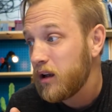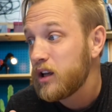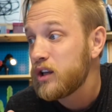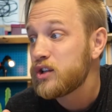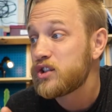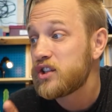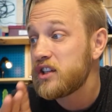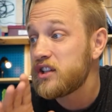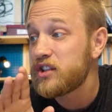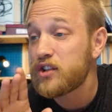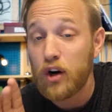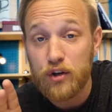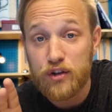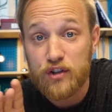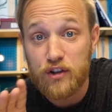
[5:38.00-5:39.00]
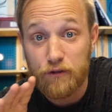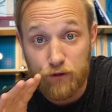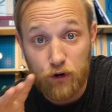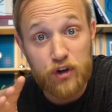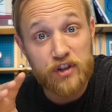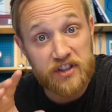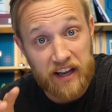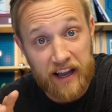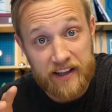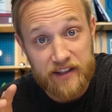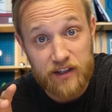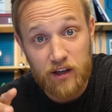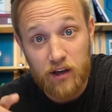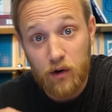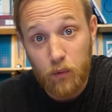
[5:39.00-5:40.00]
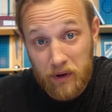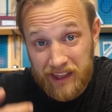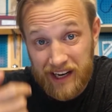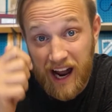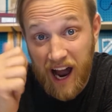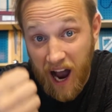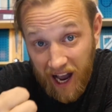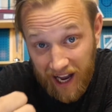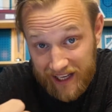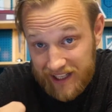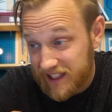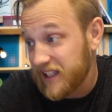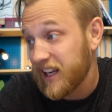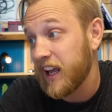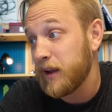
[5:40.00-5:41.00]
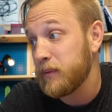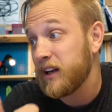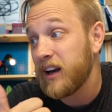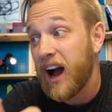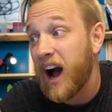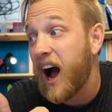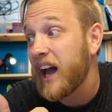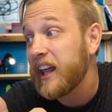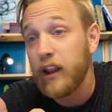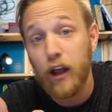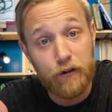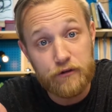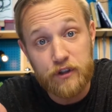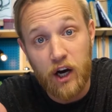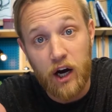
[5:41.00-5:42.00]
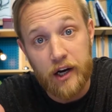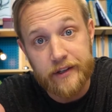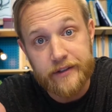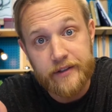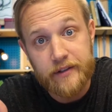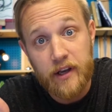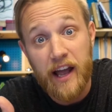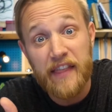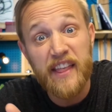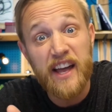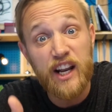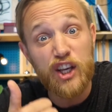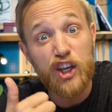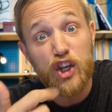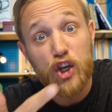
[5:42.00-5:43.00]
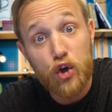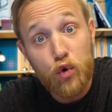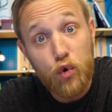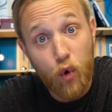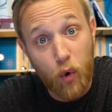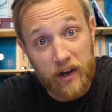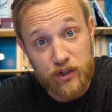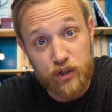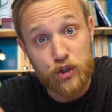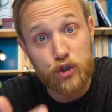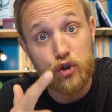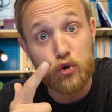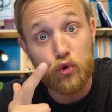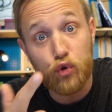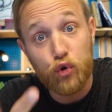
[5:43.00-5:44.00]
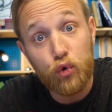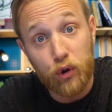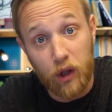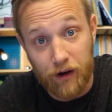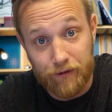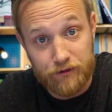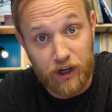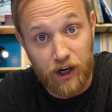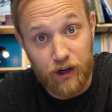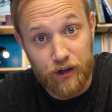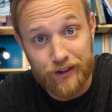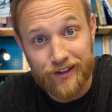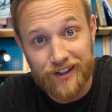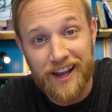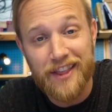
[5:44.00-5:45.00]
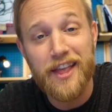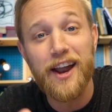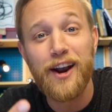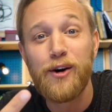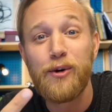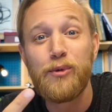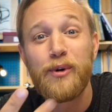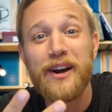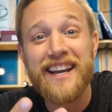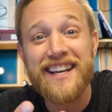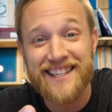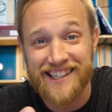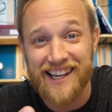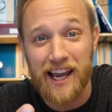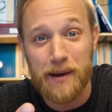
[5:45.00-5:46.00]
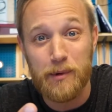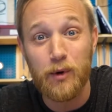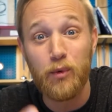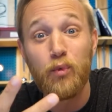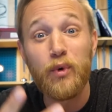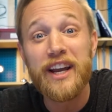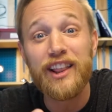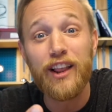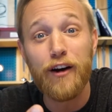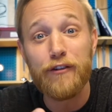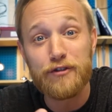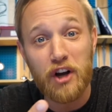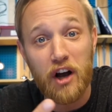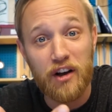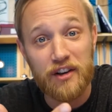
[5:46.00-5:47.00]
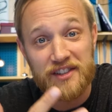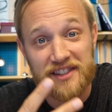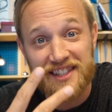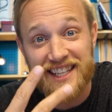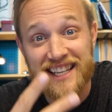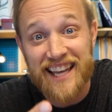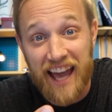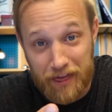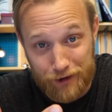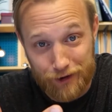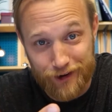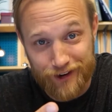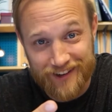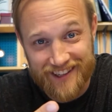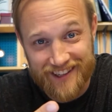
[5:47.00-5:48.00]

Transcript: she starts the first stanza with an I statement, I love dolls, and then a you question, do you love dolls? And then a we statement, we love dolls together.